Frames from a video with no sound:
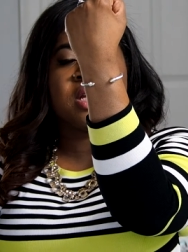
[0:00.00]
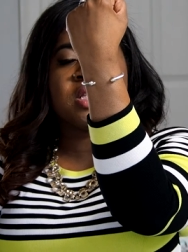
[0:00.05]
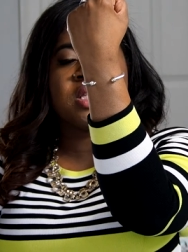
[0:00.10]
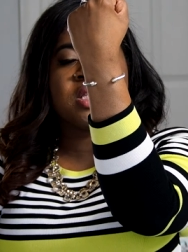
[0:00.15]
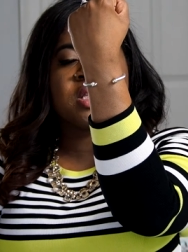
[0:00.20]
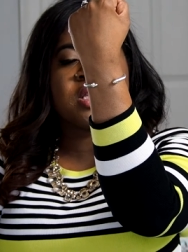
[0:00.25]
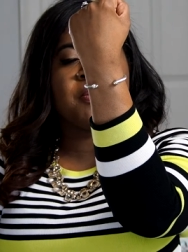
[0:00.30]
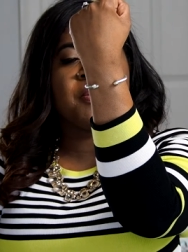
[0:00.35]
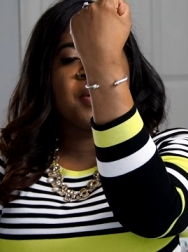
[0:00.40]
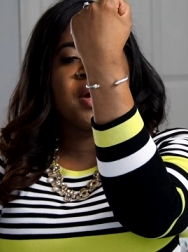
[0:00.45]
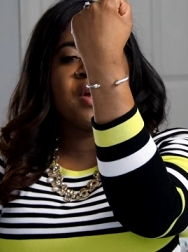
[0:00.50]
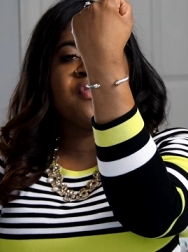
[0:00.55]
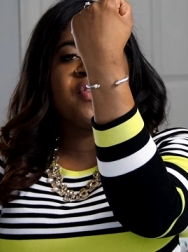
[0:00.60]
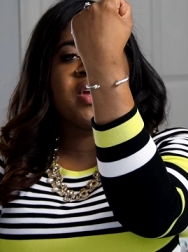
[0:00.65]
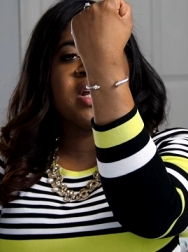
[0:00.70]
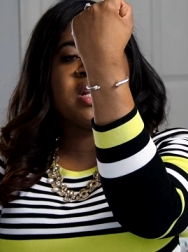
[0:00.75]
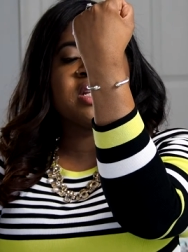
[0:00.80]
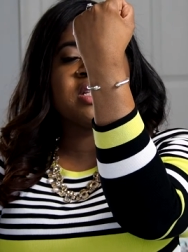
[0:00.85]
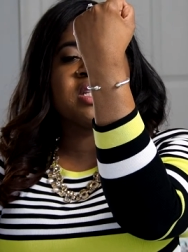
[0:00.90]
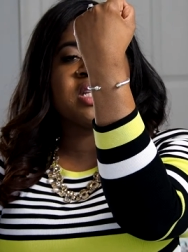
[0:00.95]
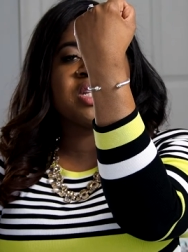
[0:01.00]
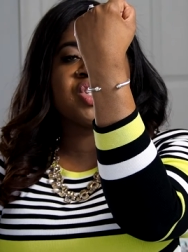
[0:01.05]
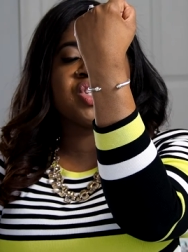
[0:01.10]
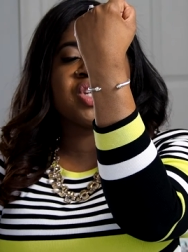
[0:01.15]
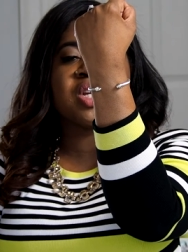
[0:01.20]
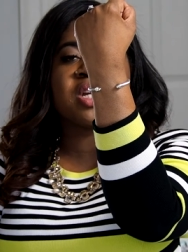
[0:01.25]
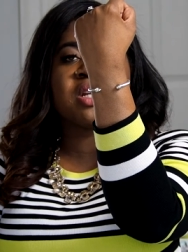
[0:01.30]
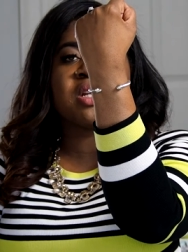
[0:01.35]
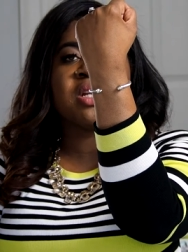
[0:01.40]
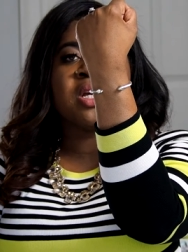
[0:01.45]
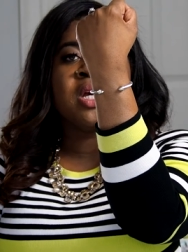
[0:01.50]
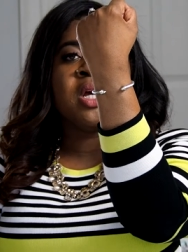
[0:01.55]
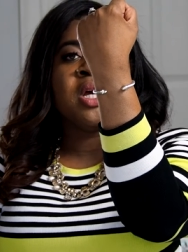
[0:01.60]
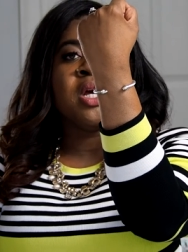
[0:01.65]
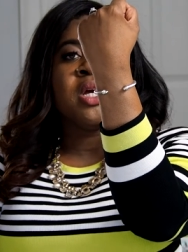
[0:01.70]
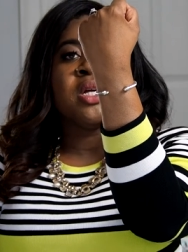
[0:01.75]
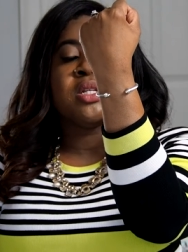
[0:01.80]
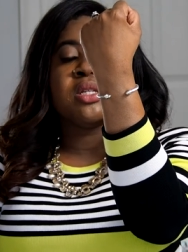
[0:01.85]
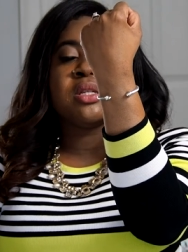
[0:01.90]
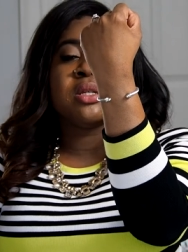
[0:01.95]
It's the perfect addition
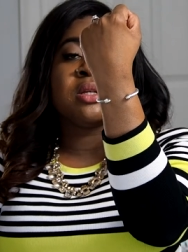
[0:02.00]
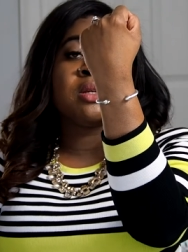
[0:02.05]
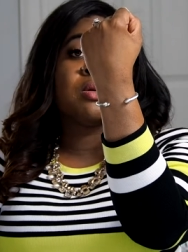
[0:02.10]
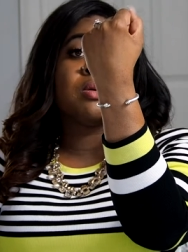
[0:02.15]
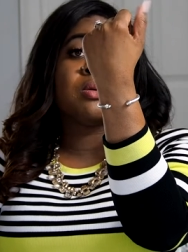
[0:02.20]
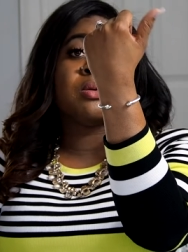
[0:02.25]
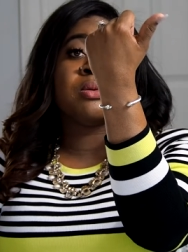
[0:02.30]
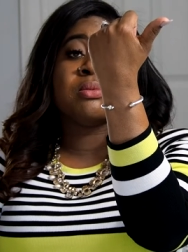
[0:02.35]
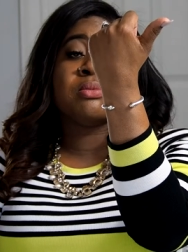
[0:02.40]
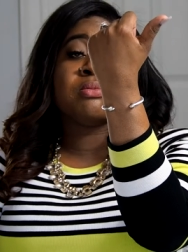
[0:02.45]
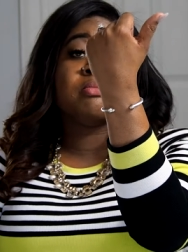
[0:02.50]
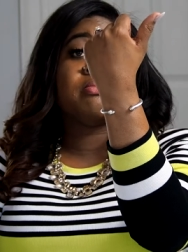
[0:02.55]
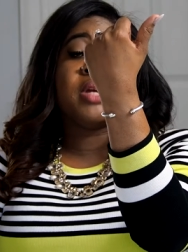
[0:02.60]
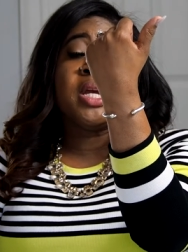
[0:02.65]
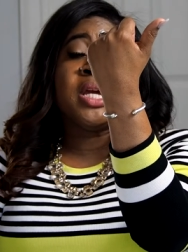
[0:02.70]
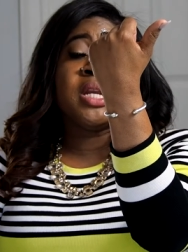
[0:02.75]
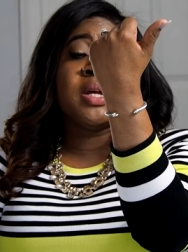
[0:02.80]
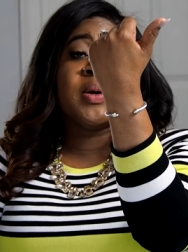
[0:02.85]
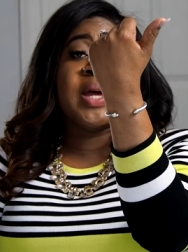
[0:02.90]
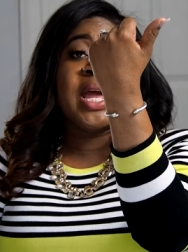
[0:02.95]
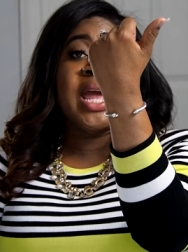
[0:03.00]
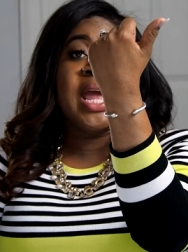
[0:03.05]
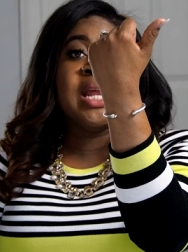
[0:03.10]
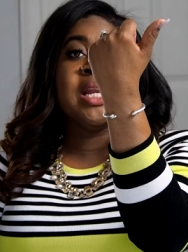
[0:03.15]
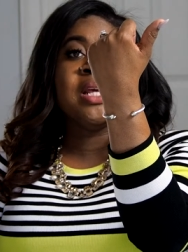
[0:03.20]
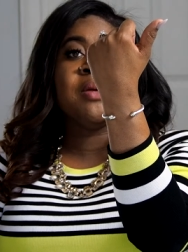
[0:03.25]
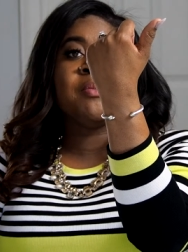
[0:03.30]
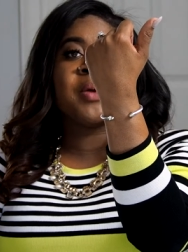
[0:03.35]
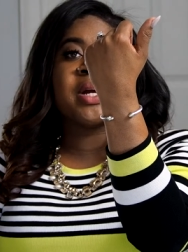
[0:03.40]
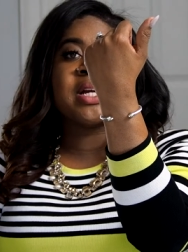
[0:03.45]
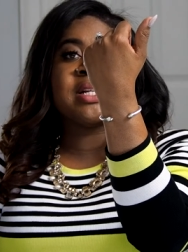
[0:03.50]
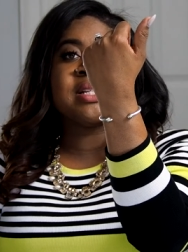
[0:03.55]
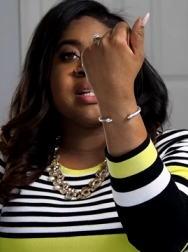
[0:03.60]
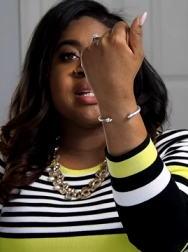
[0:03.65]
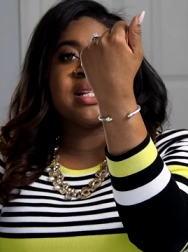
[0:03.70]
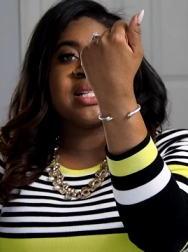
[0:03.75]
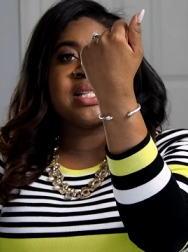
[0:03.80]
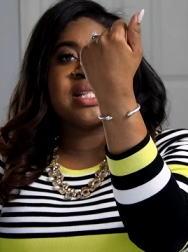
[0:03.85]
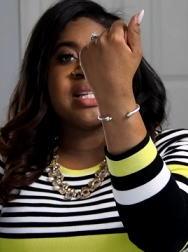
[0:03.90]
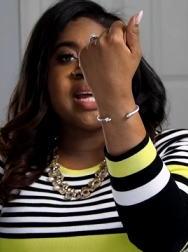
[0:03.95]
to, you know, any
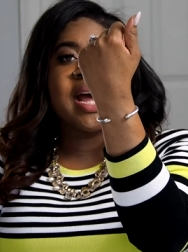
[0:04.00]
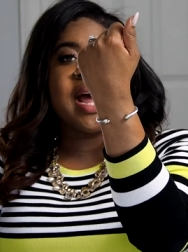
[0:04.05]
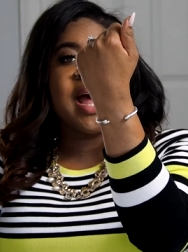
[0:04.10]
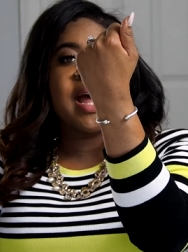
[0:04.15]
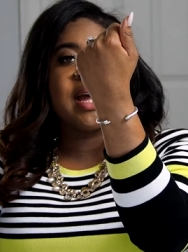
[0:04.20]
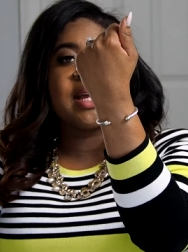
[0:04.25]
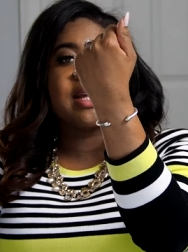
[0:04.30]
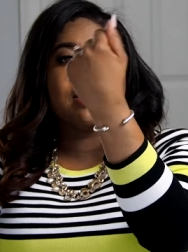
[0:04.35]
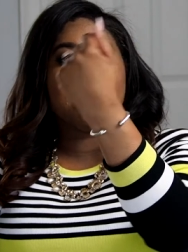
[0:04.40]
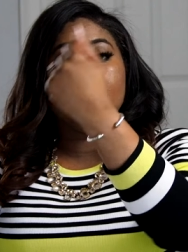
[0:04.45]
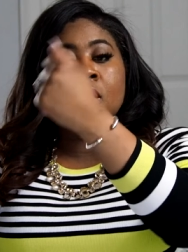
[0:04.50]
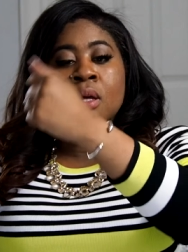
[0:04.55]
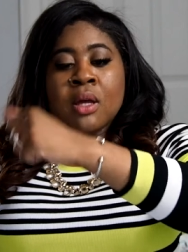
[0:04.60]
bracelet stack.